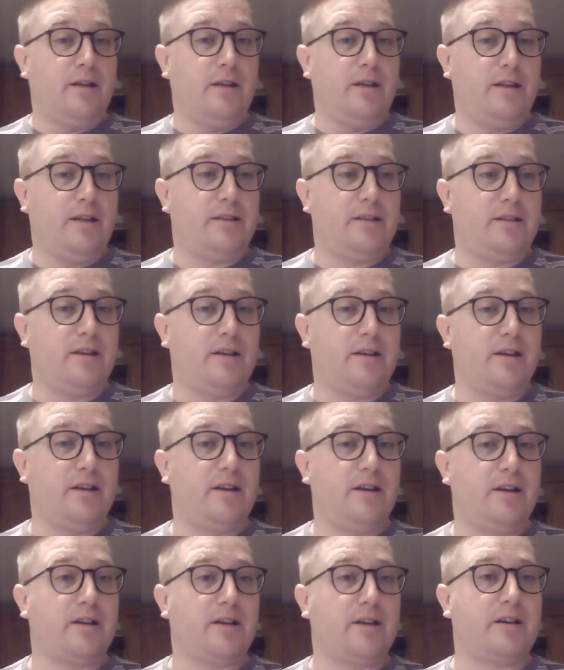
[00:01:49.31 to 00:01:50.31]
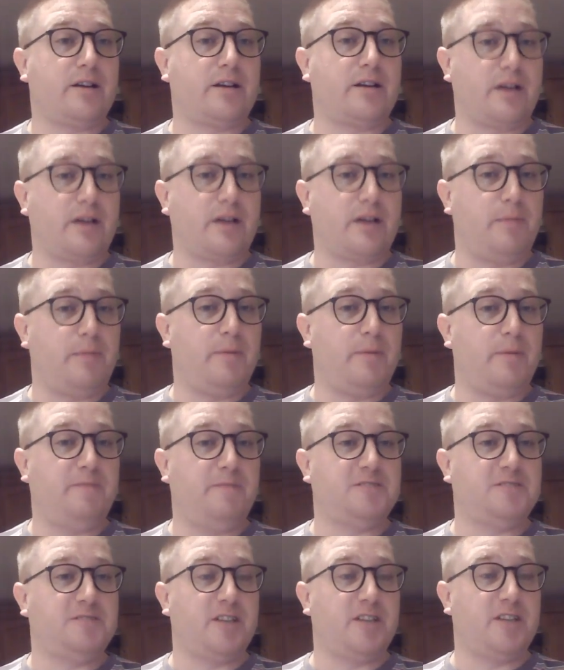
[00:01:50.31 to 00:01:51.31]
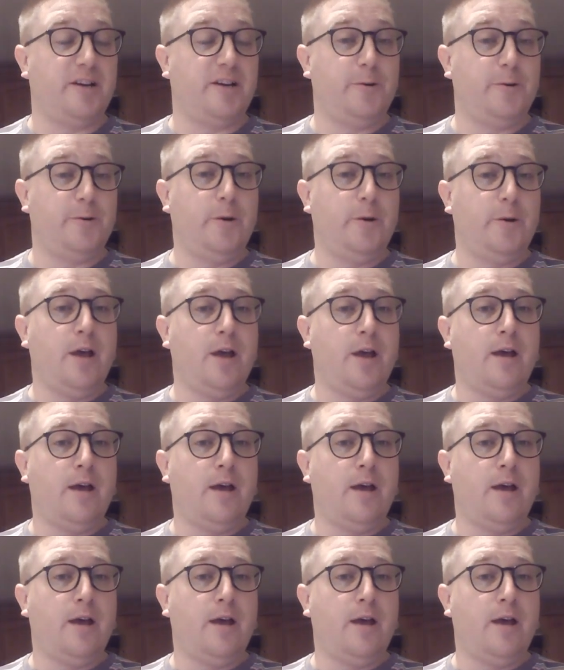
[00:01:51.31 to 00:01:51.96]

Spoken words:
a couple of months ago,